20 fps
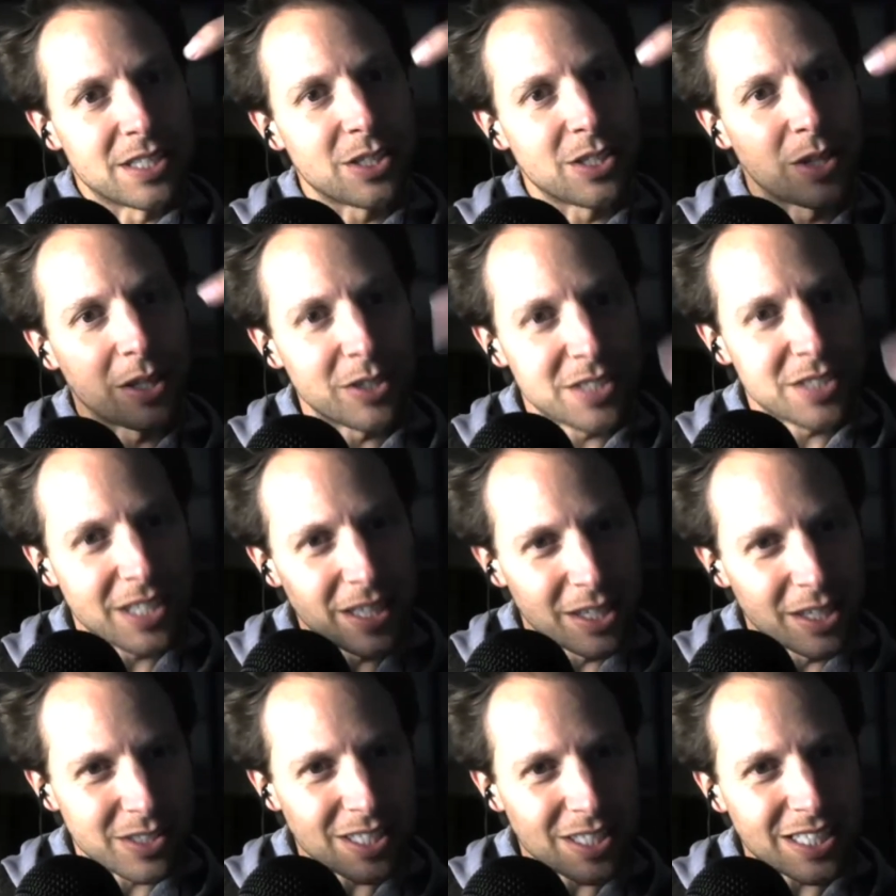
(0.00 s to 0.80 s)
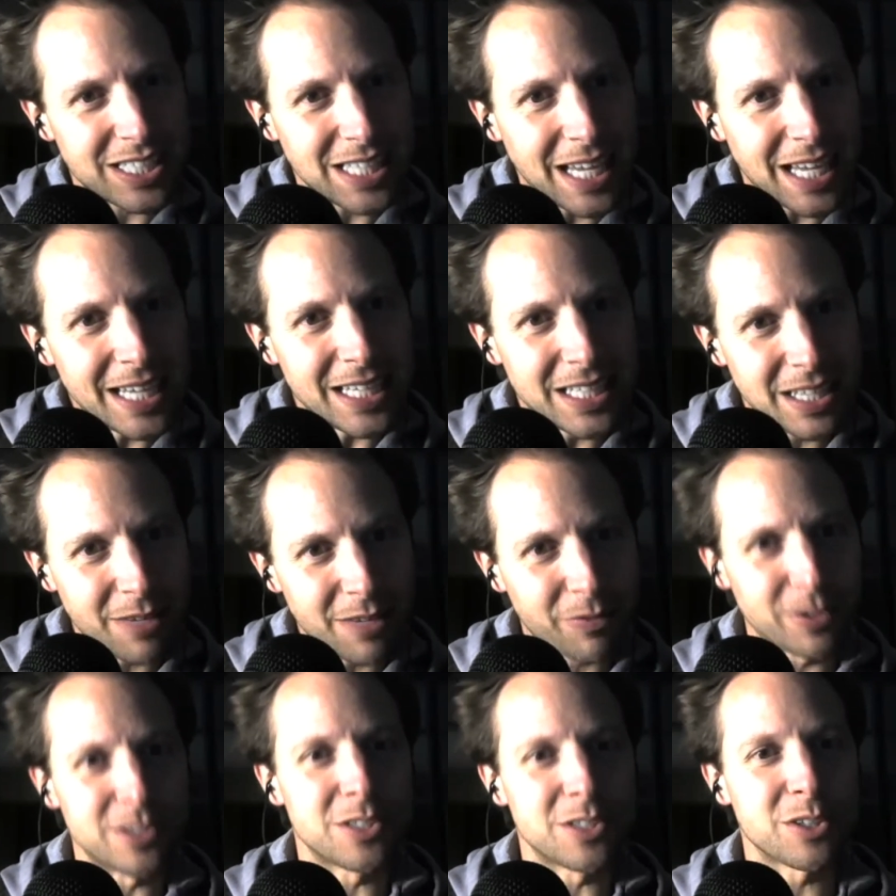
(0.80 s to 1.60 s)
So there's a, there's a slight
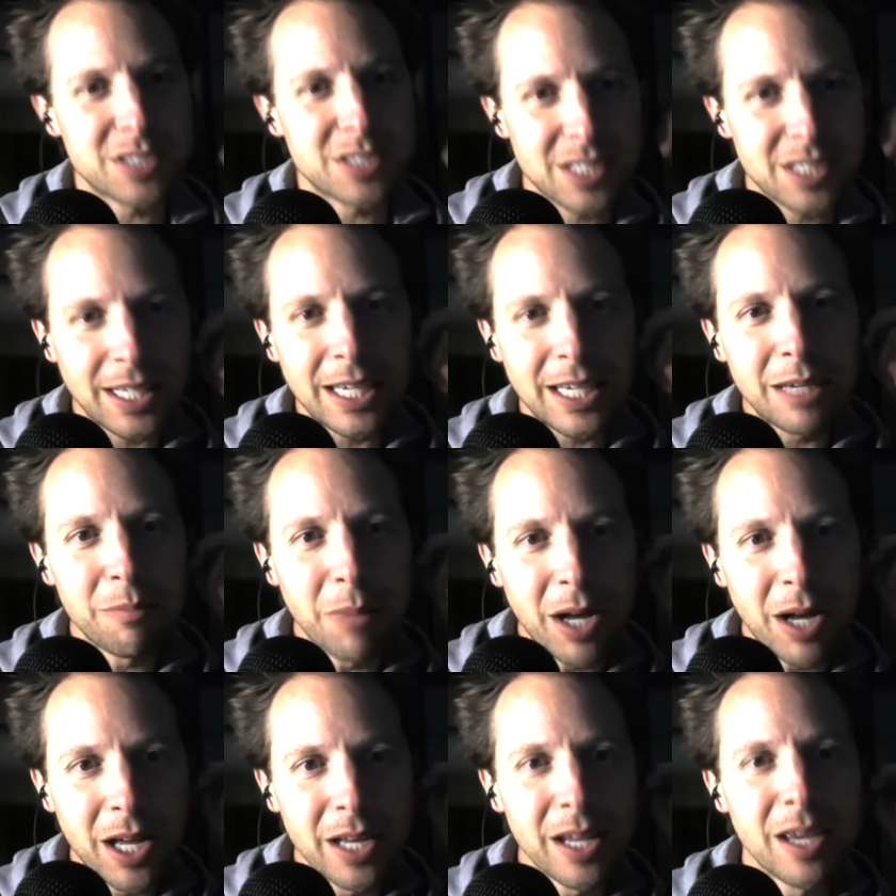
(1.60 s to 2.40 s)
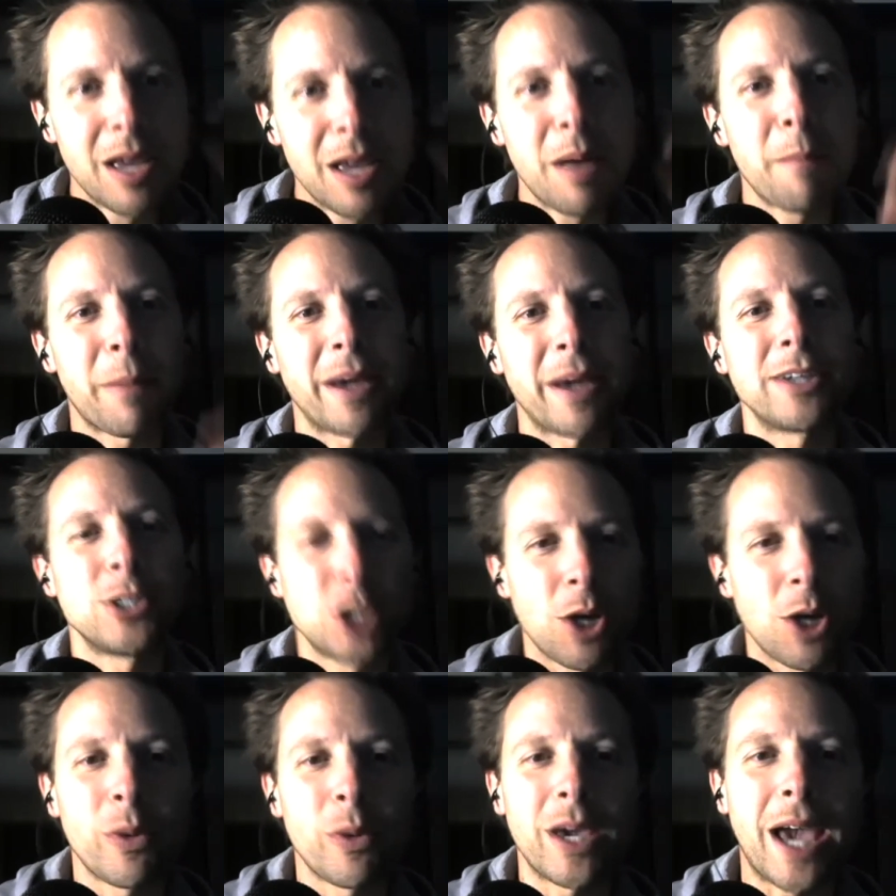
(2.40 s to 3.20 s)
difference. You're slinging mud by
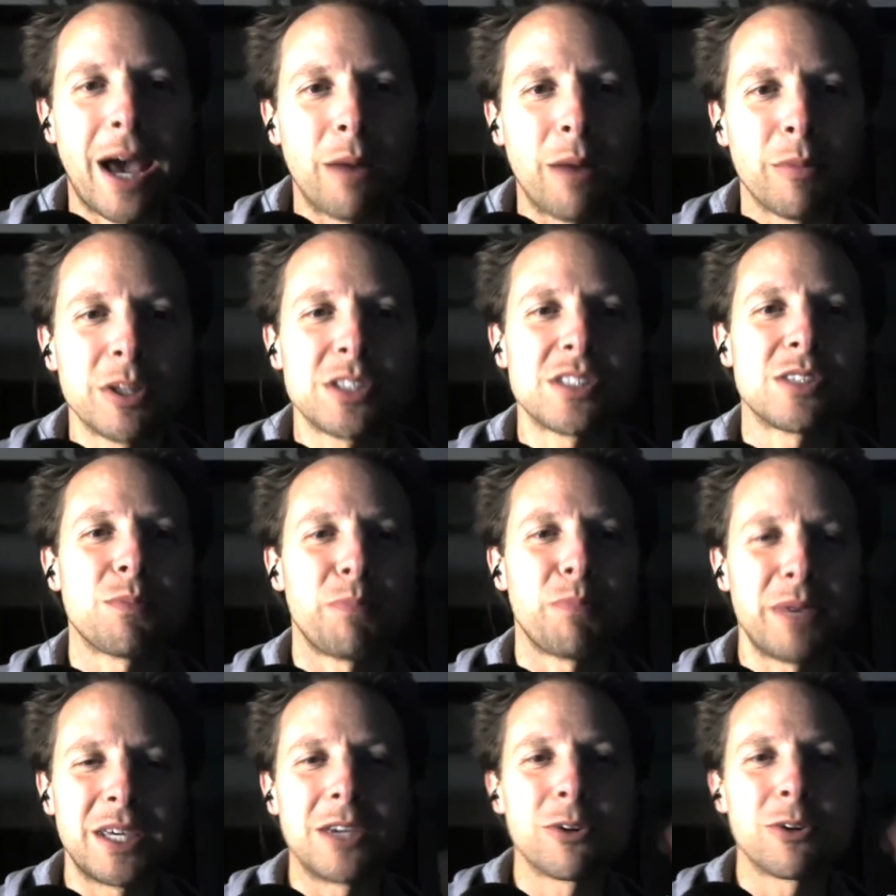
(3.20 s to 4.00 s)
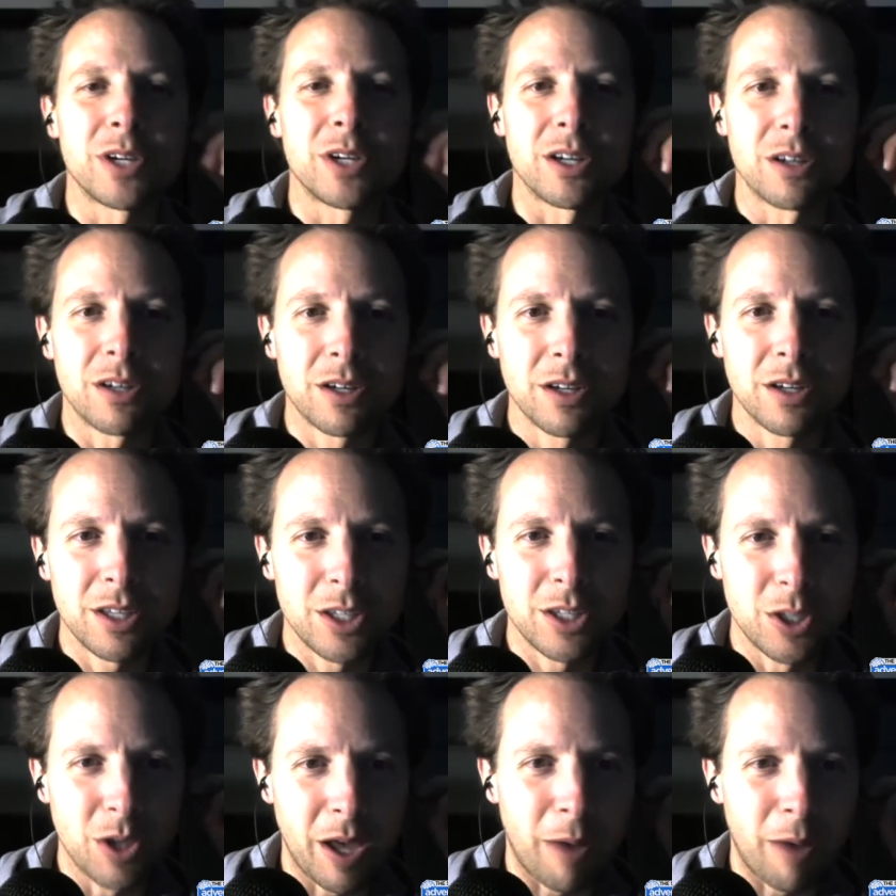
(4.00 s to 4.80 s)
showing how much superior,
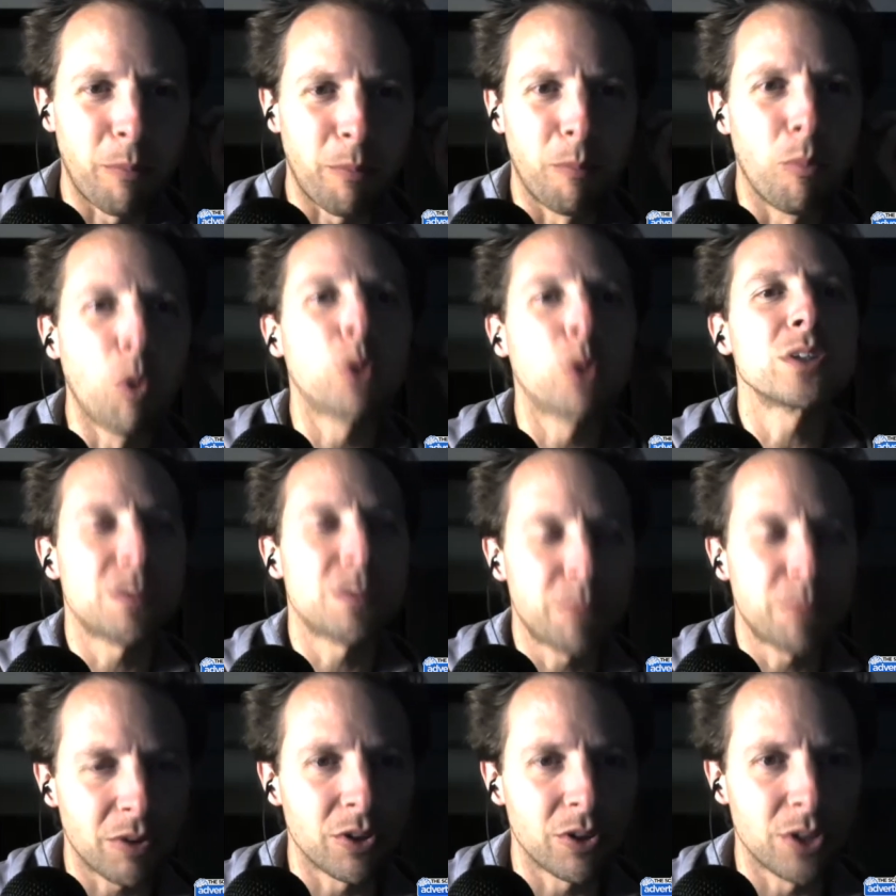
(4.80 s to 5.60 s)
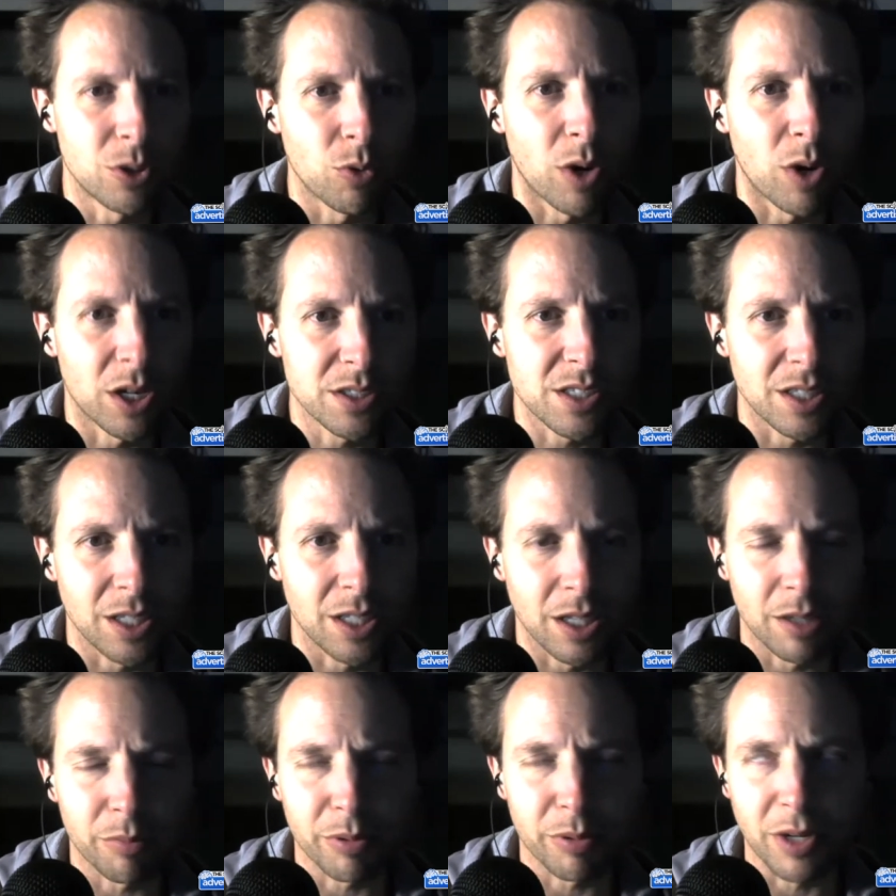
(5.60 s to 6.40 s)
how more superior you are to the
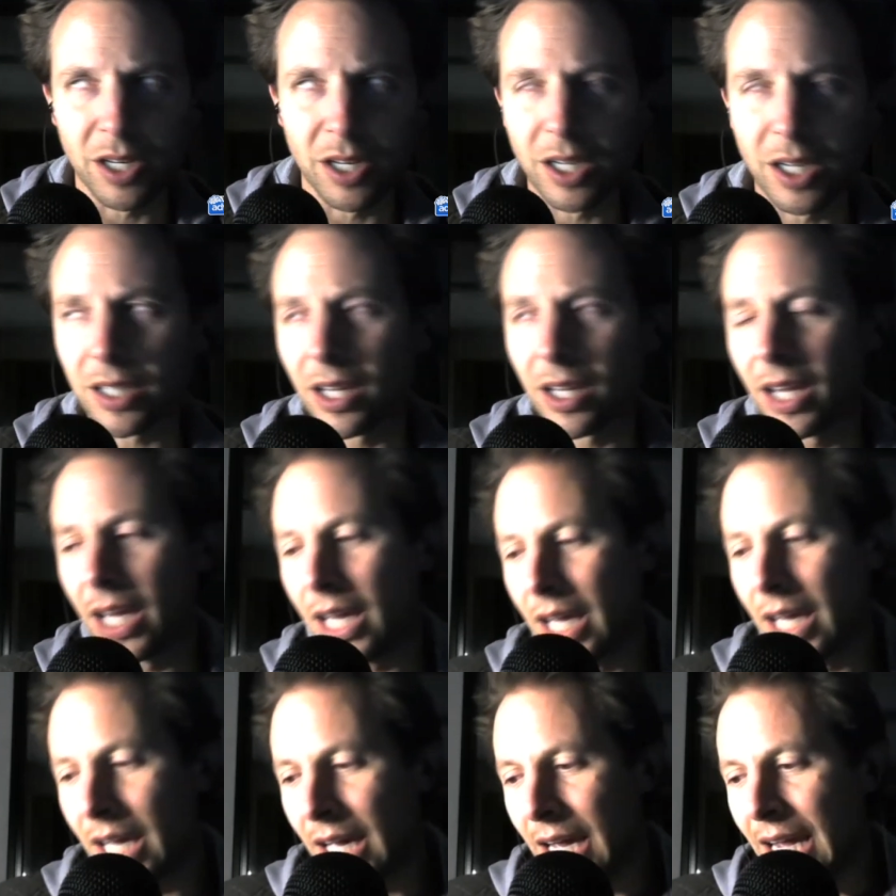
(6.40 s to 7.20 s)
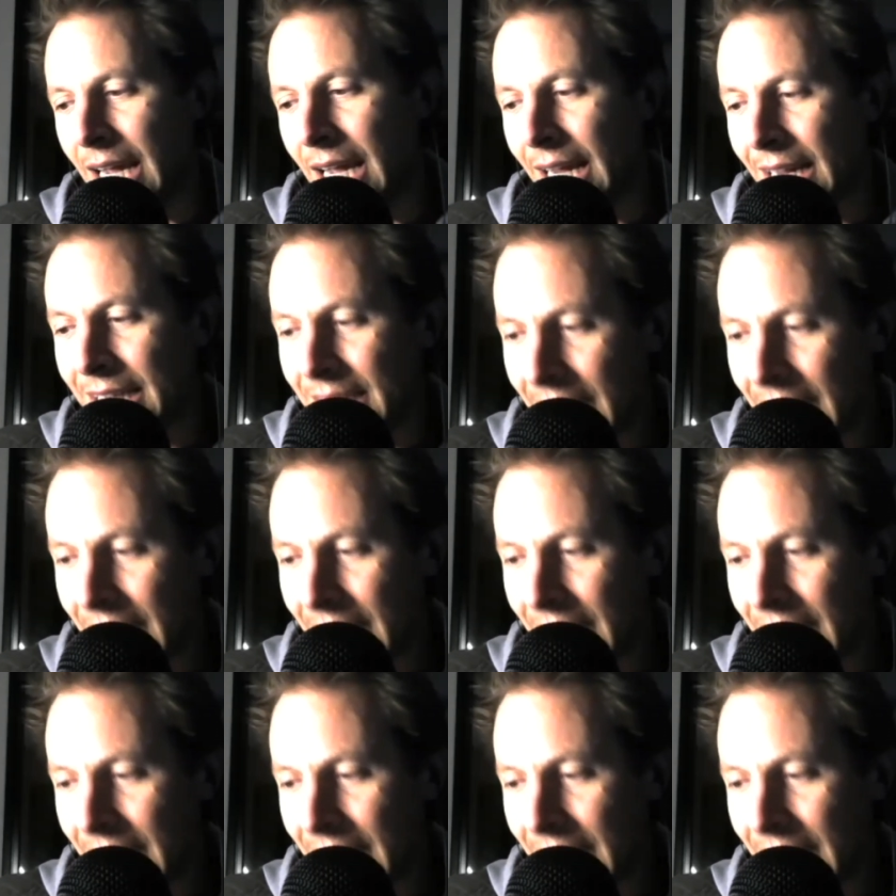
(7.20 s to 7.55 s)
other product. In